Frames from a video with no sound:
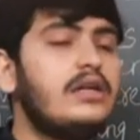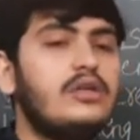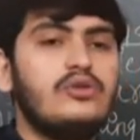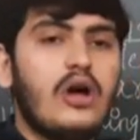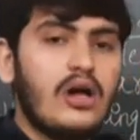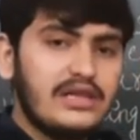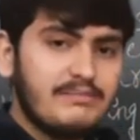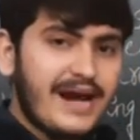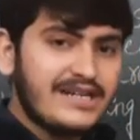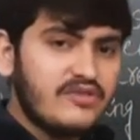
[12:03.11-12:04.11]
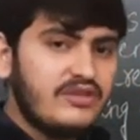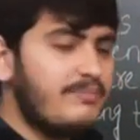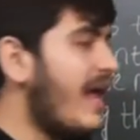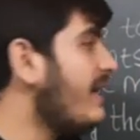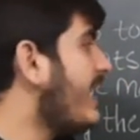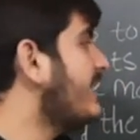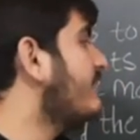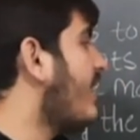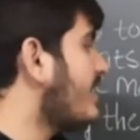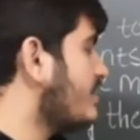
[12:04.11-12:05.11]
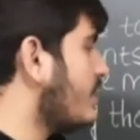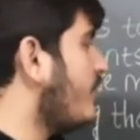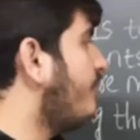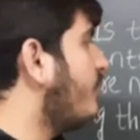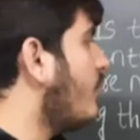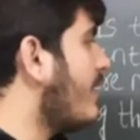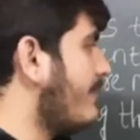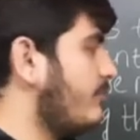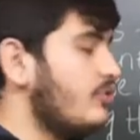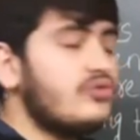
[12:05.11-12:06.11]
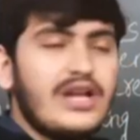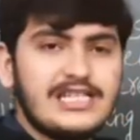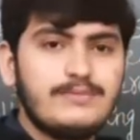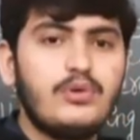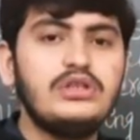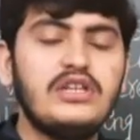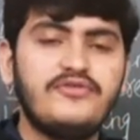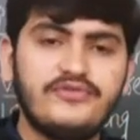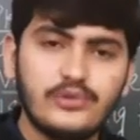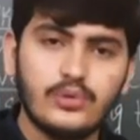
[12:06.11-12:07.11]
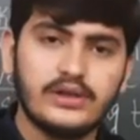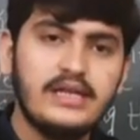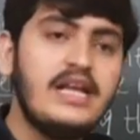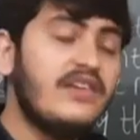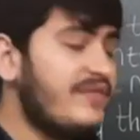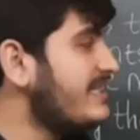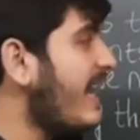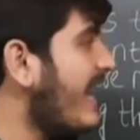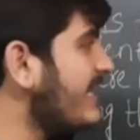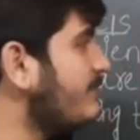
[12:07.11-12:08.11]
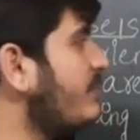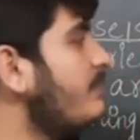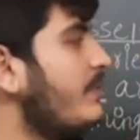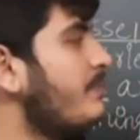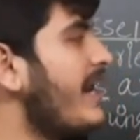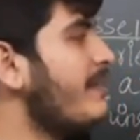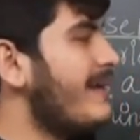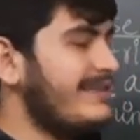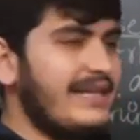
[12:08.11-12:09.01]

to all the parts of the plant, and the function of phloem to transport the food which has been prepared by